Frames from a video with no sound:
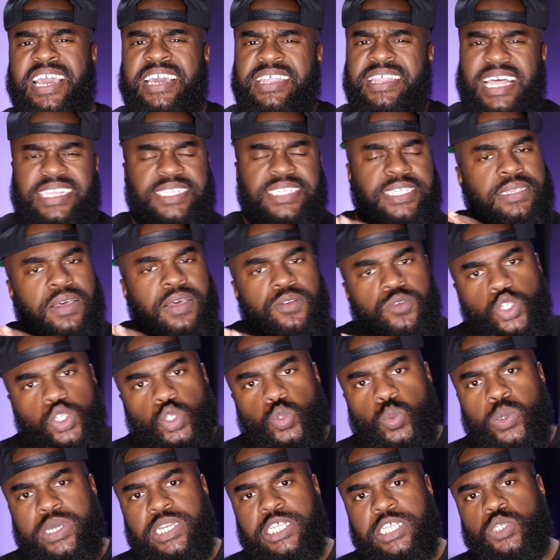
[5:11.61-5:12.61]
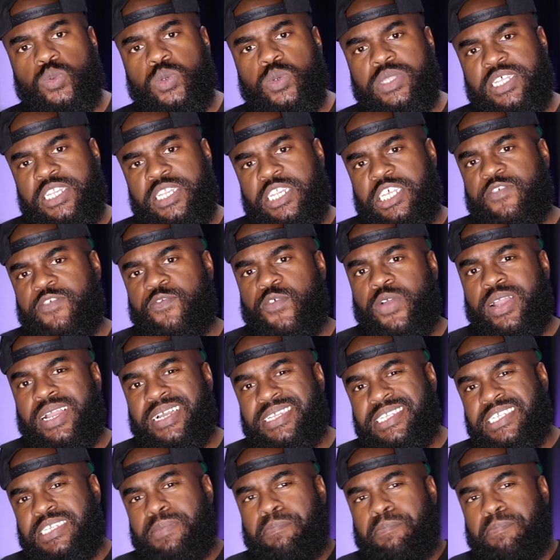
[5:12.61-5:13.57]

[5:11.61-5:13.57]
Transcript: That subtle sweetness within this fragrance